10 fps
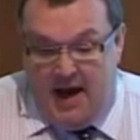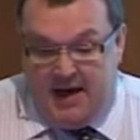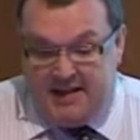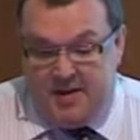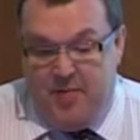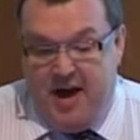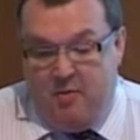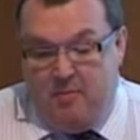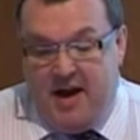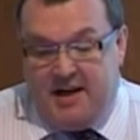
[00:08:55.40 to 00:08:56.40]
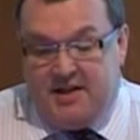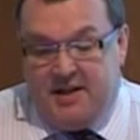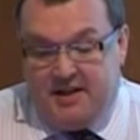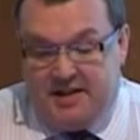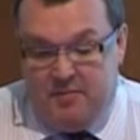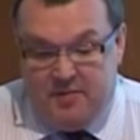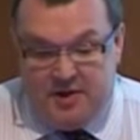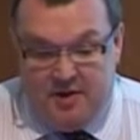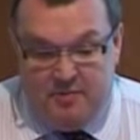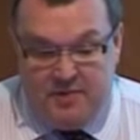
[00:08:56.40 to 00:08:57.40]
And it's about managing the
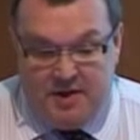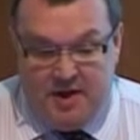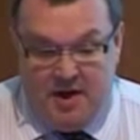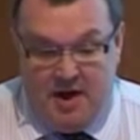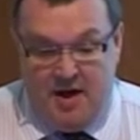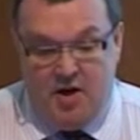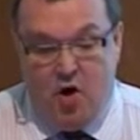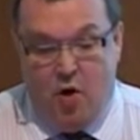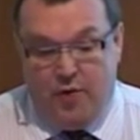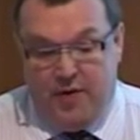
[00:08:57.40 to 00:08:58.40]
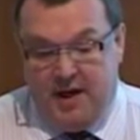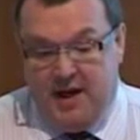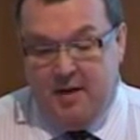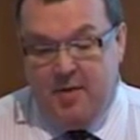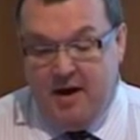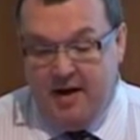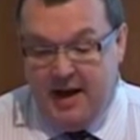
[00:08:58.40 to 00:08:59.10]
symptoms and not thinking about